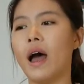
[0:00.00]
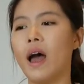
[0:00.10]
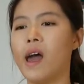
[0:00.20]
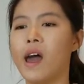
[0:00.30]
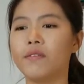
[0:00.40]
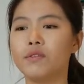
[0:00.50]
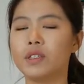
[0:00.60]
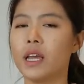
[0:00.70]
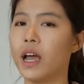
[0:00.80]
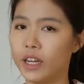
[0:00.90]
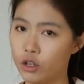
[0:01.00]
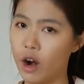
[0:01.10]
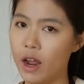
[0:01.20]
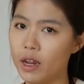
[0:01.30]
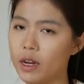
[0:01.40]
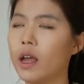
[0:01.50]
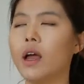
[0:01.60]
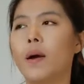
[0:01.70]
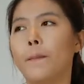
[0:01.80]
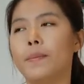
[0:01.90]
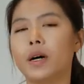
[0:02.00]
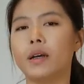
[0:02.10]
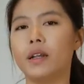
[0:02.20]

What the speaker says: I have to say I tried, but